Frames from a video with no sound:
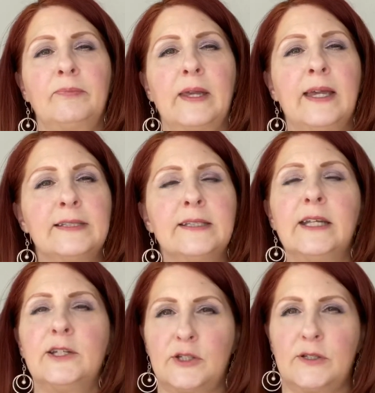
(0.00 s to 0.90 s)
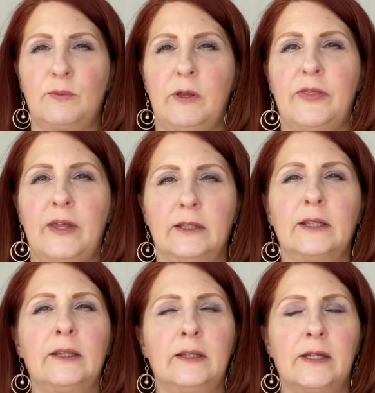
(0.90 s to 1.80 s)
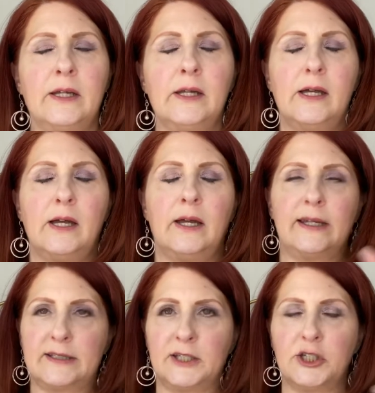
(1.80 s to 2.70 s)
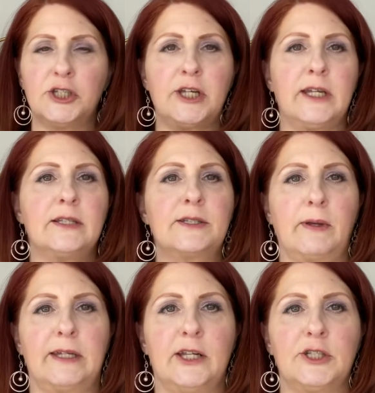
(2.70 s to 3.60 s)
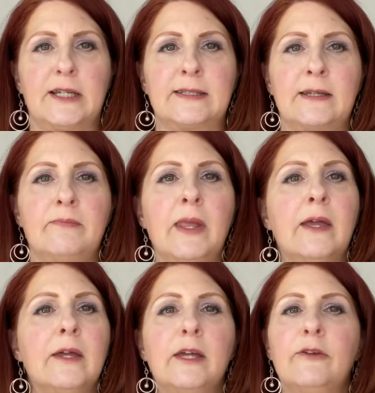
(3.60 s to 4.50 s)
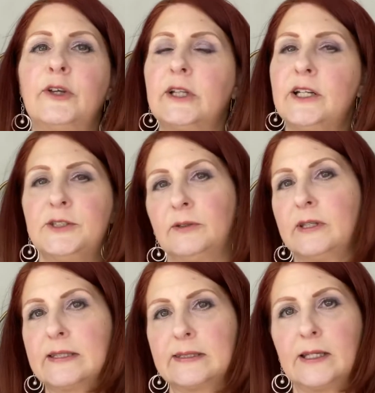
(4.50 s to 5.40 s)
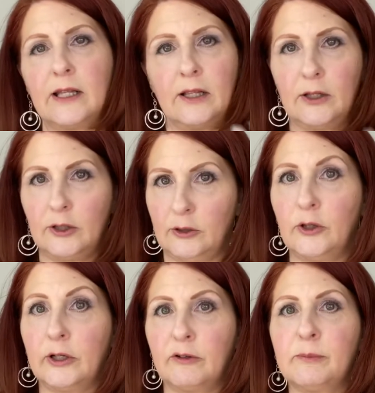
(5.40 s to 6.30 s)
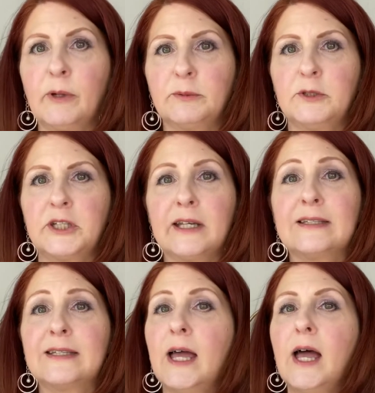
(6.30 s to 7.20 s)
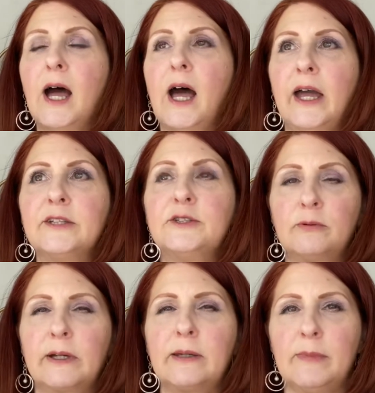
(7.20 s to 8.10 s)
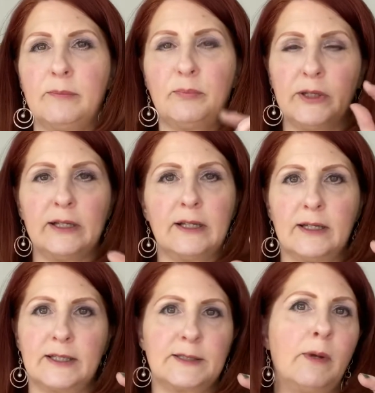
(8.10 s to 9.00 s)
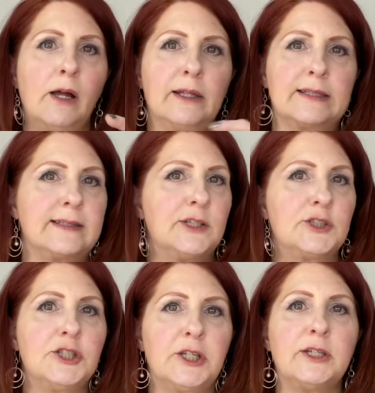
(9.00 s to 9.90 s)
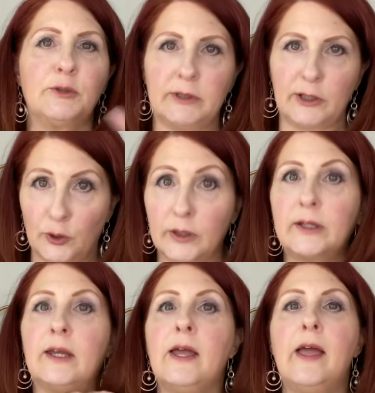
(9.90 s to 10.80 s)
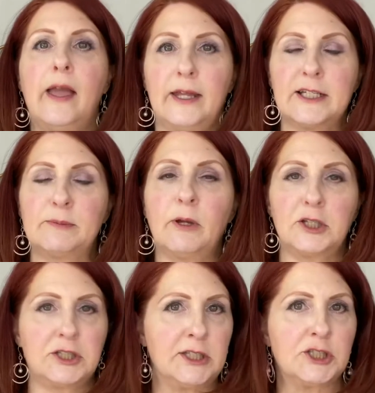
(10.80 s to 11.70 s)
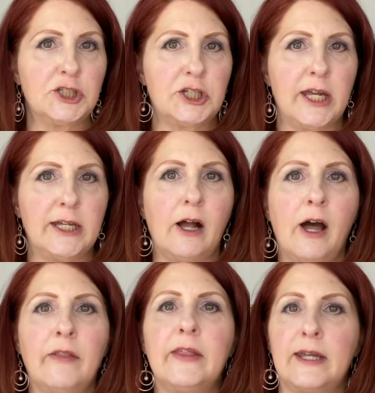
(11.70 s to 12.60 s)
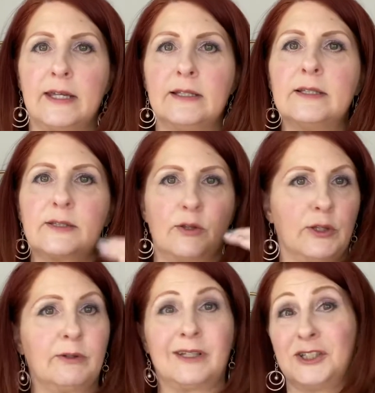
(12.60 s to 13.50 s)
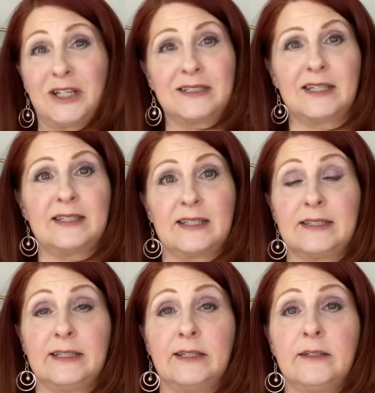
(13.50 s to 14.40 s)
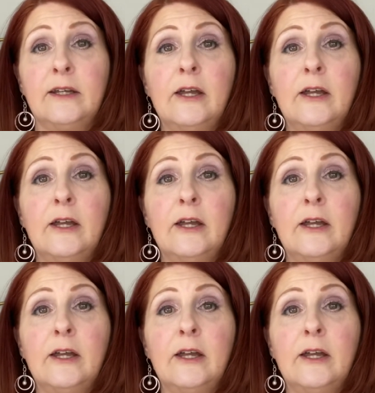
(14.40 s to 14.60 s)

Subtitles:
18 inches with a little extension chain so I can adjust them. If you're going to do this look with multiple chains, I do recommend putting a small extension chain, doing a hook and a small extension chain on the end so that you can adjust these as needed.